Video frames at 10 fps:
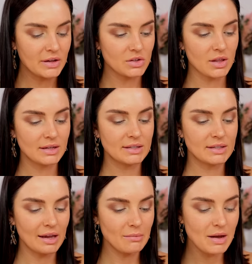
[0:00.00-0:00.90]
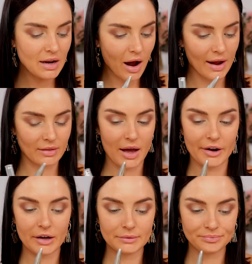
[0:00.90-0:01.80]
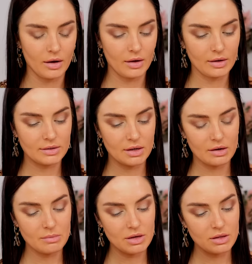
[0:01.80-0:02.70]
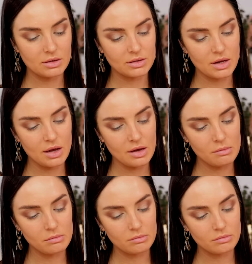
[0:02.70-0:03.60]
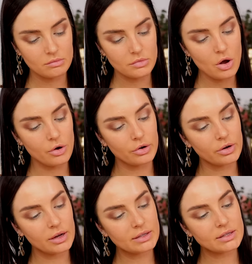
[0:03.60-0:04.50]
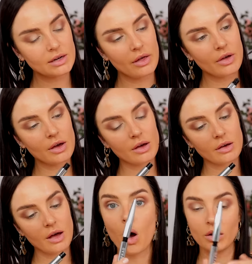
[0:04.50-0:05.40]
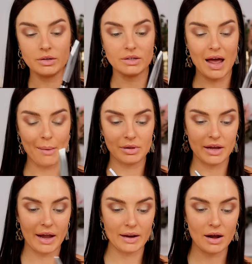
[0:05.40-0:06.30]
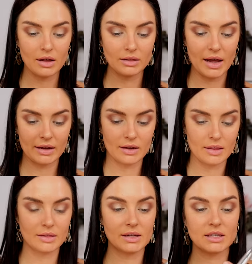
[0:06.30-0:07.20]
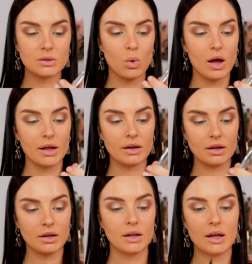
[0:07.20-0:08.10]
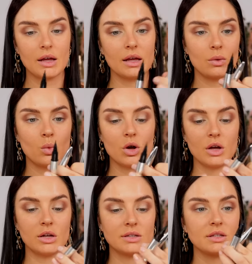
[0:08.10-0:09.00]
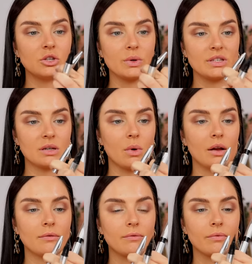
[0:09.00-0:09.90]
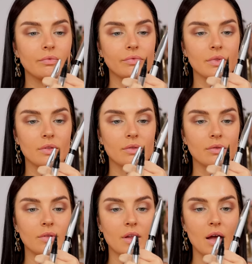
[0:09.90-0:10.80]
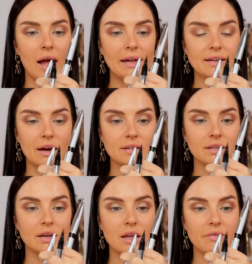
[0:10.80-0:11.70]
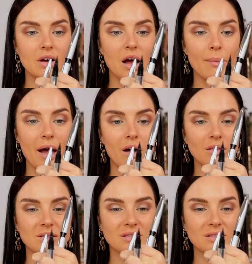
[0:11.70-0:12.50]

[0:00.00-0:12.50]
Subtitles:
So they sent me an eyeliner. Is it gonna be the same? No, it's another wand applicator. Like, this one was the twisty one. I doubt it's gonna even come out.